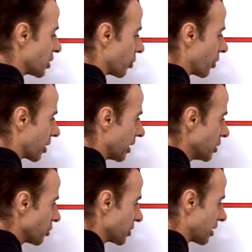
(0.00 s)
So we're
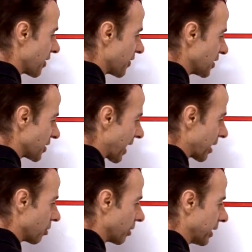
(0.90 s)
interested in this
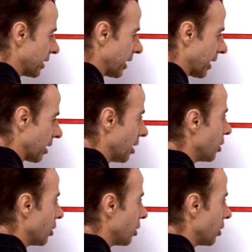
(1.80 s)
angle in here,